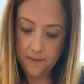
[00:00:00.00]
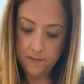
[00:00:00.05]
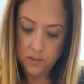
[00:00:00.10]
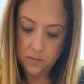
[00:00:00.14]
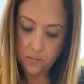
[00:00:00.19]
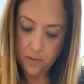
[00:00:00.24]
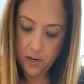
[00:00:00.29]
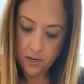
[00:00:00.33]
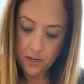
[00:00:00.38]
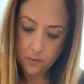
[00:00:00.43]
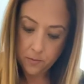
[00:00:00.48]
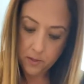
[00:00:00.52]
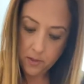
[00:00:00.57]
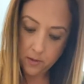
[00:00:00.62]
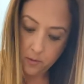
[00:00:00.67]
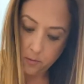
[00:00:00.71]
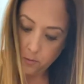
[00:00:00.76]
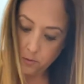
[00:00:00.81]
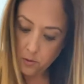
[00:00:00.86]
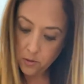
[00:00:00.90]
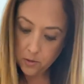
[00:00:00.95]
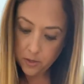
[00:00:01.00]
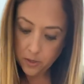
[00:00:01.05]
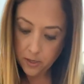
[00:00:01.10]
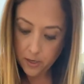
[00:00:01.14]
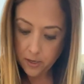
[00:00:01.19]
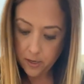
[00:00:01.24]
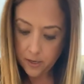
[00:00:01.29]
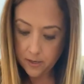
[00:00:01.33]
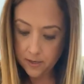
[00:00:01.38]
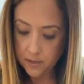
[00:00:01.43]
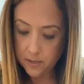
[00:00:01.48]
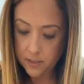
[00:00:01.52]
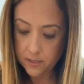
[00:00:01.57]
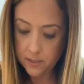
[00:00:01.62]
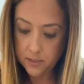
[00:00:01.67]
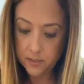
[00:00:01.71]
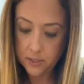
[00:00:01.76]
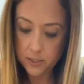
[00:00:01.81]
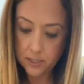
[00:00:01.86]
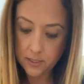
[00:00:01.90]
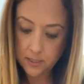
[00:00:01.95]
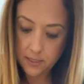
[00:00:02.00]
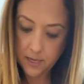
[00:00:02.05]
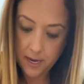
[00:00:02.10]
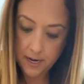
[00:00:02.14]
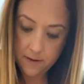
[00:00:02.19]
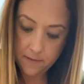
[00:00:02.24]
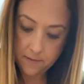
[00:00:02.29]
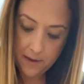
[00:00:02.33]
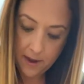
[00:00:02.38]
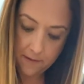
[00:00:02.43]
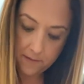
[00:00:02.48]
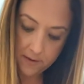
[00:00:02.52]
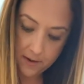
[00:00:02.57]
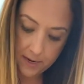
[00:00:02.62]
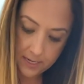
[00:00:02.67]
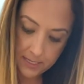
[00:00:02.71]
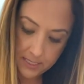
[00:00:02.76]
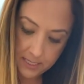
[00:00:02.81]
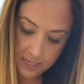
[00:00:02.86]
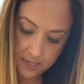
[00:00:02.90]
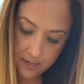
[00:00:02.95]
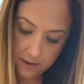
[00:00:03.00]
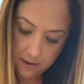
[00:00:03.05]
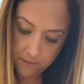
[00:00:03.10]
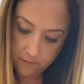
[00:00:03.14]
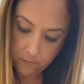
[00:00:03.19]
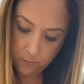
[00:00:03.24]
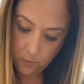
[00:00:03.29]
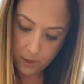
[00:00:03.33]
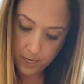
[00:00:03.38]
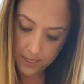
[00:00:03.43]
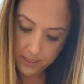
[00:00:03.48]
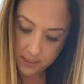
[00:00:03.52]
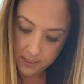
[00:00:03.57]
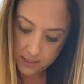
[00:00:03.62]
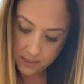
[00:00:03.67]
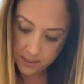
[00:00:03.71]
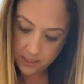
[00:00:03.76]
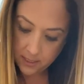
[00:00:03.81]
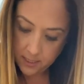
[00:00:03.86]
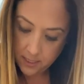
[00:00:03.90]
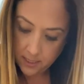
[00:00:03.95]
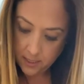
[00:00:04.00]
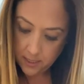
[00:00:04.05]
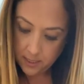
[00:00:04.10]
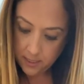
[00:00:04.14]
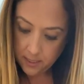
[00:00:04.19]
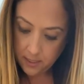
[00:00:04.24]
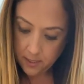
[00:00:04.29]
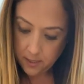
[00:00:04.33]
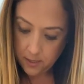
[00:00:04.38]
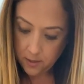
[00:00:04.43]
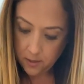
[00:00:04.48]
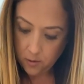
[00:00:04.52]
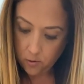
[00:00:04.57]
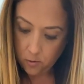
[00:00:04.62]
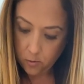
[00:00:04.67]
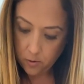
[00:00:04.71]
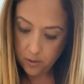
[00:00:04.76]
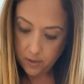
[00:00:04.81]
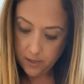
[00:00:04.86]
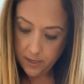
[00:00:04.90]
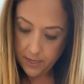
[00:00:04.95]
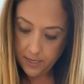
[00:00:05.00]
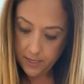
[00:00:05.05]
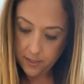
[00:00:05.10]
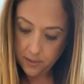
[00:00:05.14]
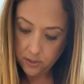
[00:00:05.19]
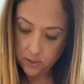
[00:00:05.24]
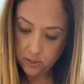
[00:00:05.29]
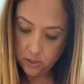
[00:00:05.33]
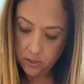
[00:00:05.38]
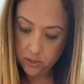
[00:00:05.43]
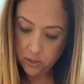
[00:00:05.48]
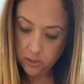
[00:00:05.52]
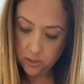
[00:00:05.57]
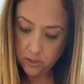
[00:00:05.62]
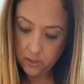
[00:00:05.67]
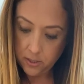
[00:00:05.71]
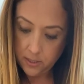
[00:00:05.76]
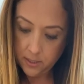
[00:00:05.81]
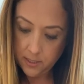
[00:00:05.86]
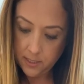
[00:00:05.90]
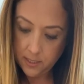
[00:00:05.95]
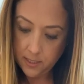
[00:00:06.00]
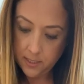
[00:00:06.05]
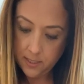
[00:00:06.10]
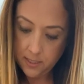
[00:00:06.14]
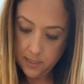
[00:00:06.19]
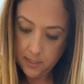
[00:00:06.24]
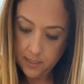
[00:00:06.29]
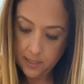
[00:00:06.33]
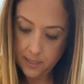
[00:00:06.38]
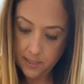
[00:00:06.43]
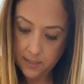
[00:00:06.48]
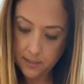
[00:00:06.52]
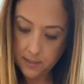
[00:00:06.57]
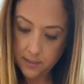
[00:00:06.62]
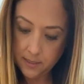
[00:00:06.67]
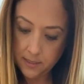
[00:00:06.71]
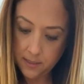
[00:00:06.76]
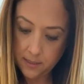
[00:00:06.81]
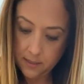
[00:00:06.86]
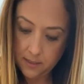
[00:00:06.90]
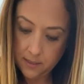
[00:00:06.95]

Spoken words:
to mark it with a ruler. Just kind of have an idea of what a 1/4 inch is.